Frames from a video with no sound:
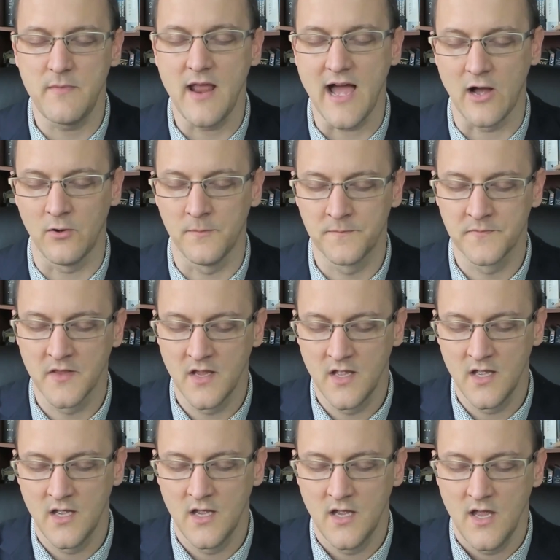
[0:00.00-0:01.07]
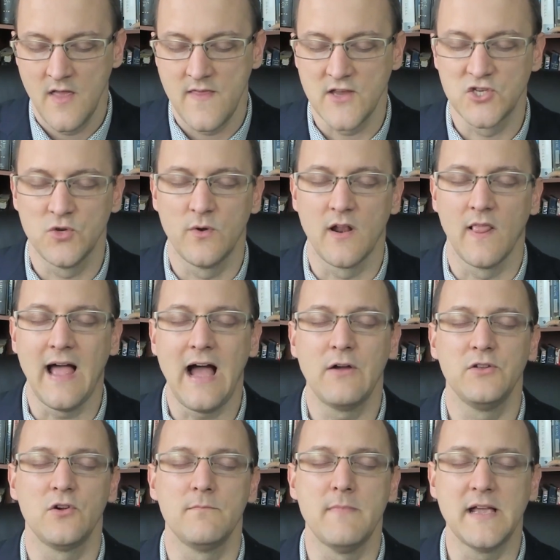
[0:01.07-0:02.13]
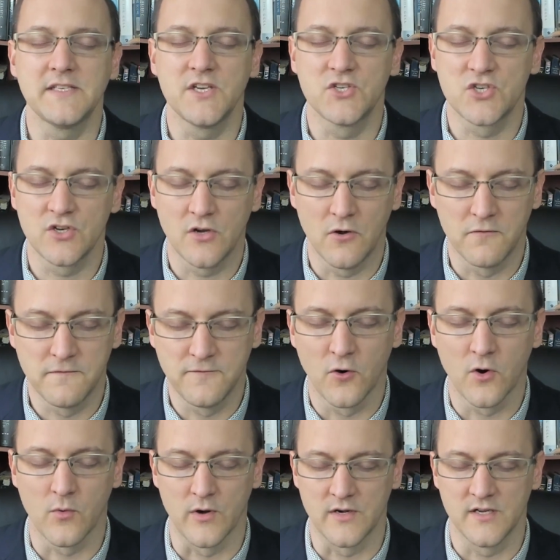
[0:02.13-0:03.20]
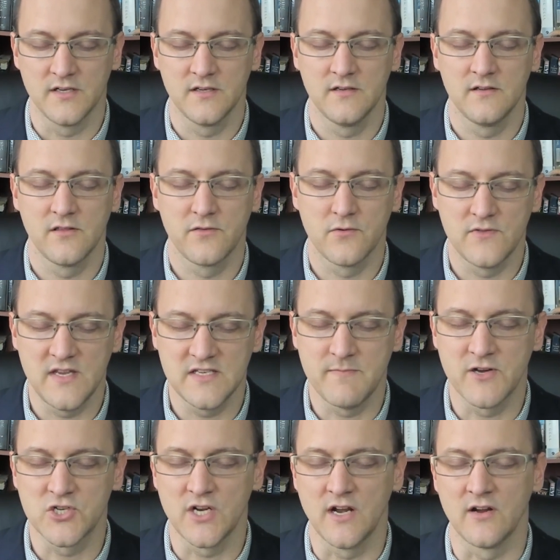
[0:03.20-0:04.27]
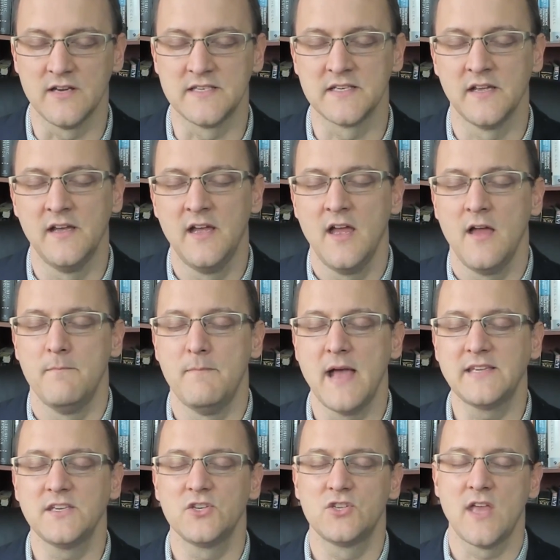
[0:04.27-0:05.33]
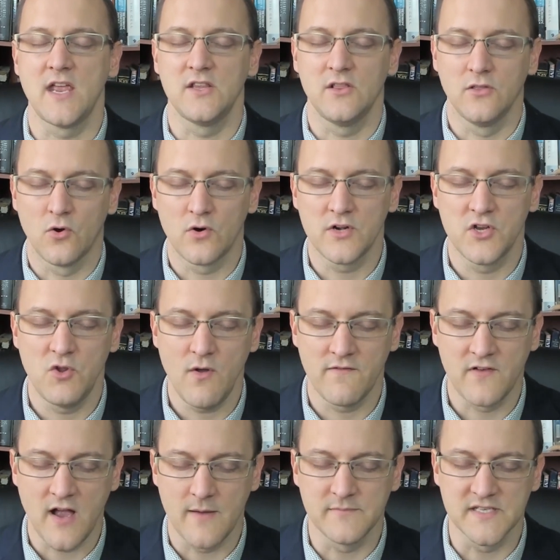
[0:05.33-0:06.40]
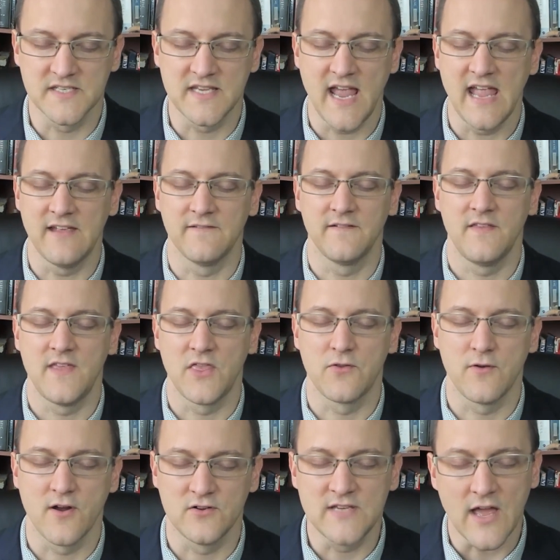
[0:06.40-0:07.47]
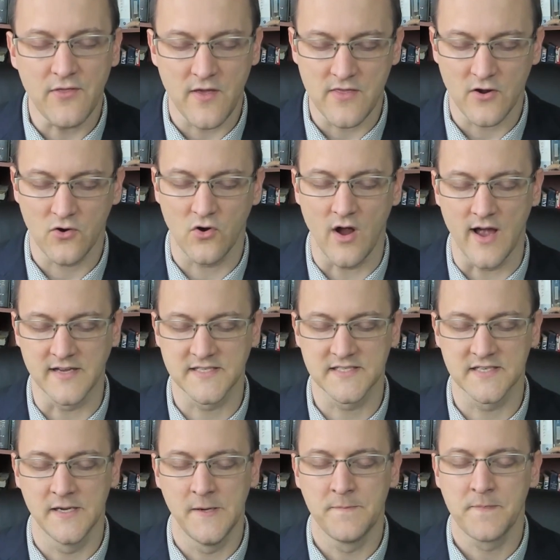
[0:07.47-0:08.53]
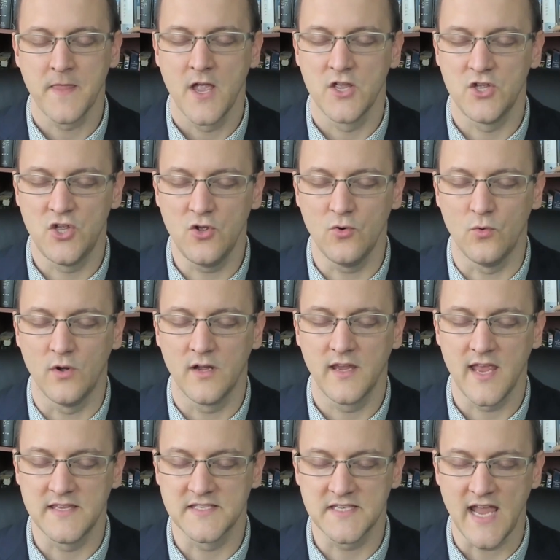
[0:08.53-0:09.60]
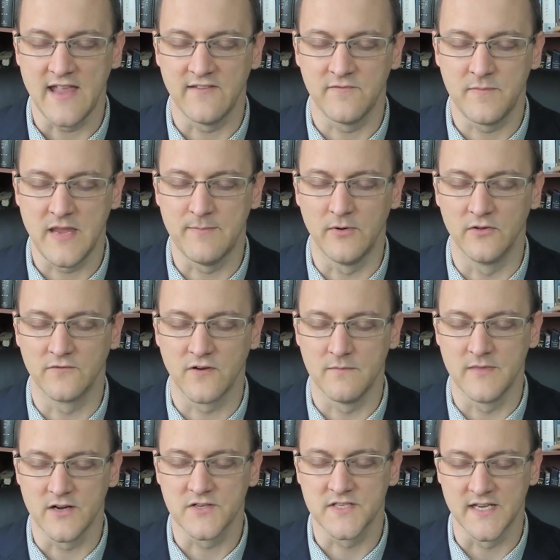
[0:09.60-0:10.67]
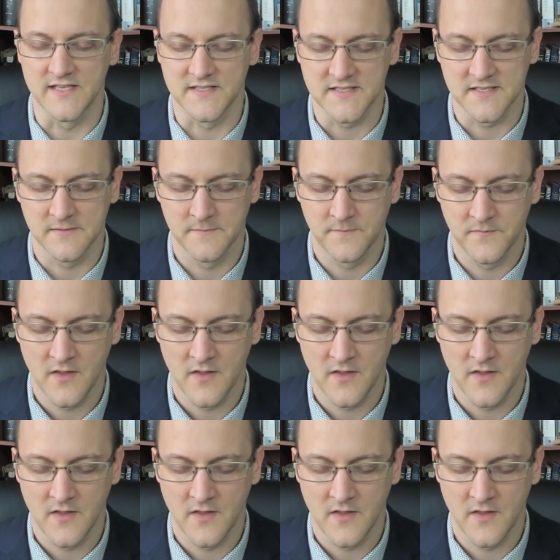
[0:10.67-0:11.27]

them now, that you would allow your message to go forward through these missionaries. Message that, Lord, you have come to save, that through your death on the cross, you can save people from their sins.